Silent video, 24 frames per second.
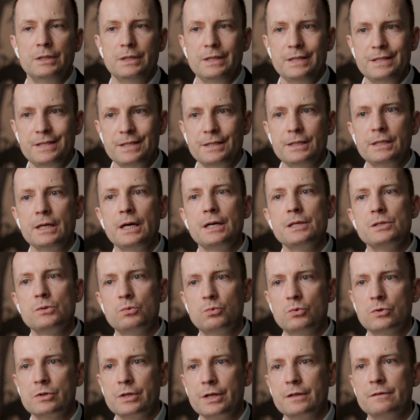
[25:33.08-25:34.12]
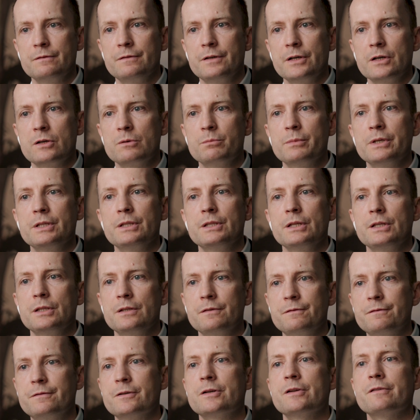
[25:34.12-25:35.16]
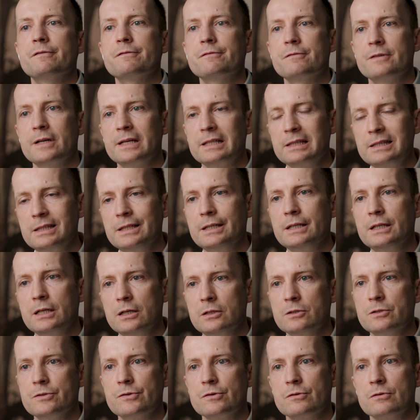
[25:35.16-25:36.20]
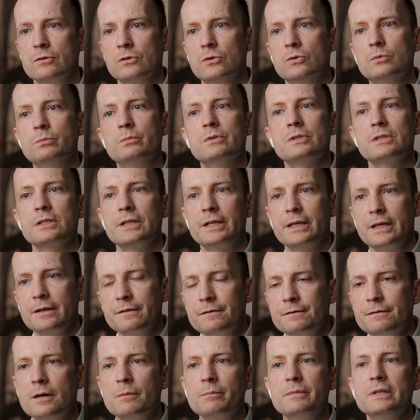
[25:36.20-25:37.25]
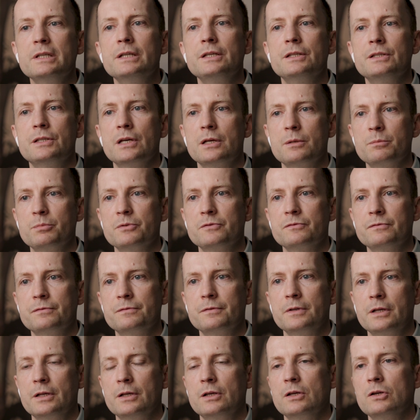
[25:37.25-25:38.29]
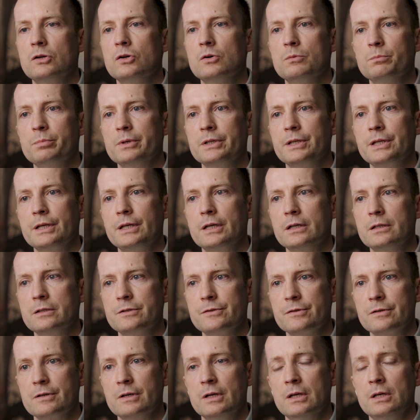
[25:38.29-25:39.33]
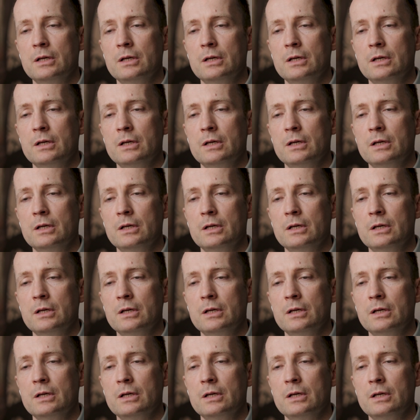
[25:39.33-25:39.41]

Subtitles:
It's a nice work environment and a very friendly culture, almost like a family type of company culture.